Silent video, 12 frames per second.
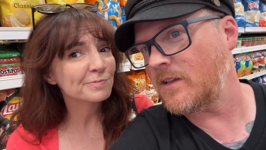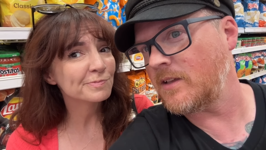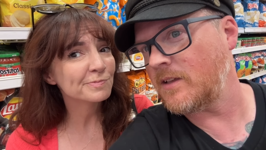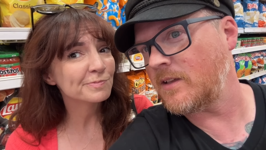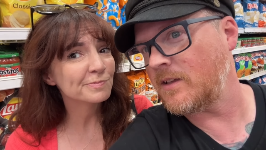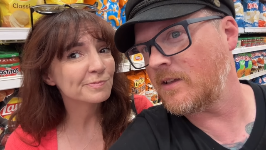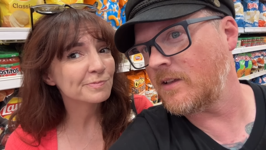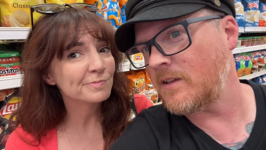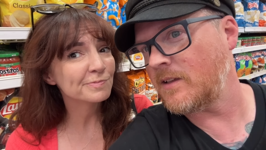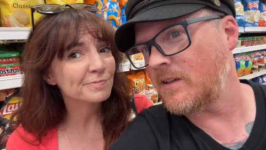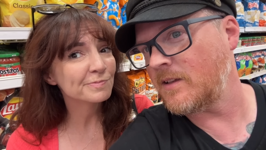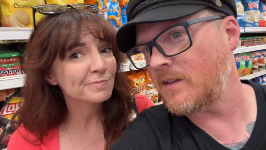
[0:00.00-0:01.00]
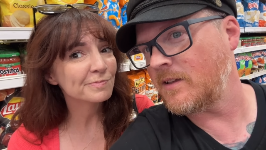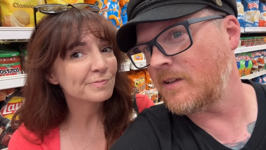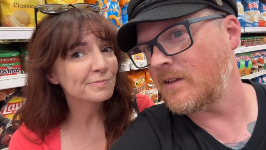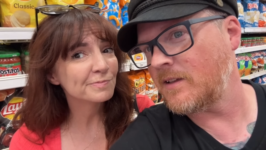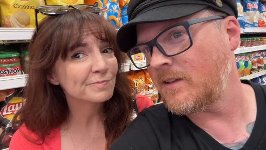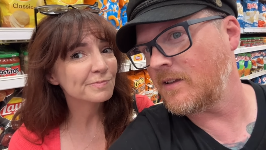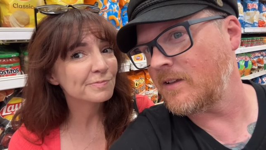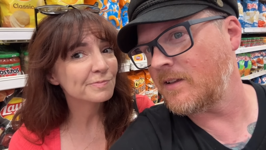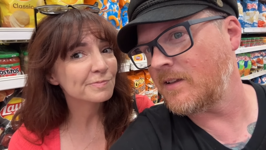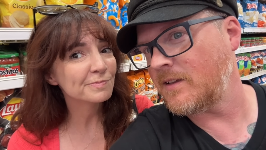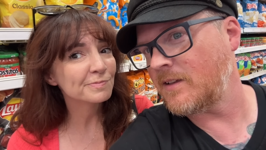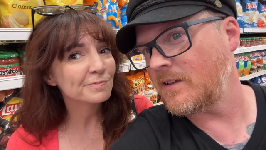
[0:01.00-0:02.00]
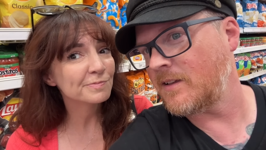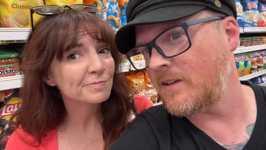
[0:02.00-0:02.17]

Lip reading: Nobody speaks.